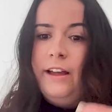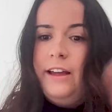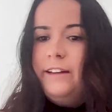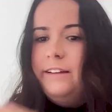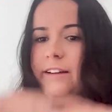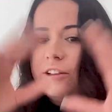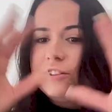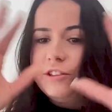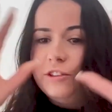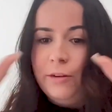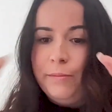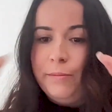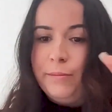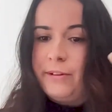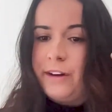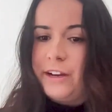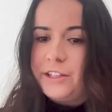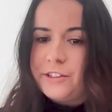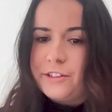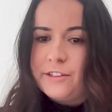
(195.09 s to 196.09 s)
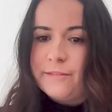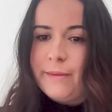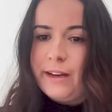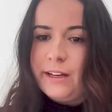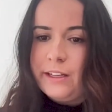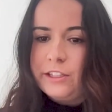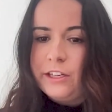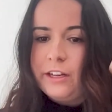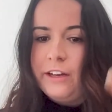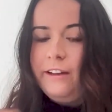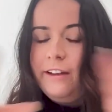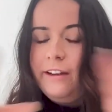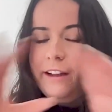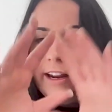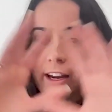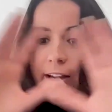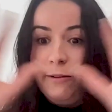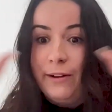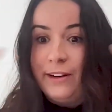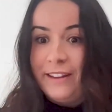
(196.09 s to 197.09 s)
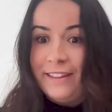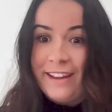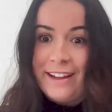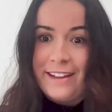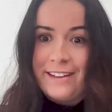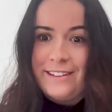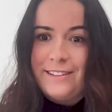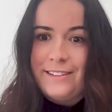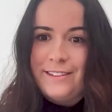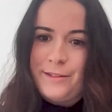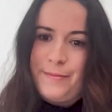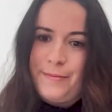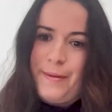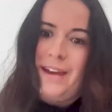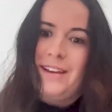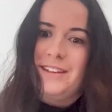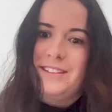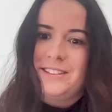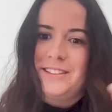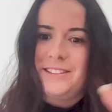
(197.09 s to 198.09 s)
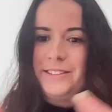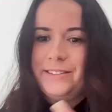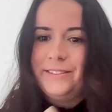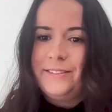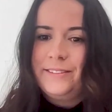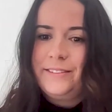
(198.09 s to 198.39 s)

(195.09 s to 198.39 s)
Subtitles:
national operations manager, anyone in that space.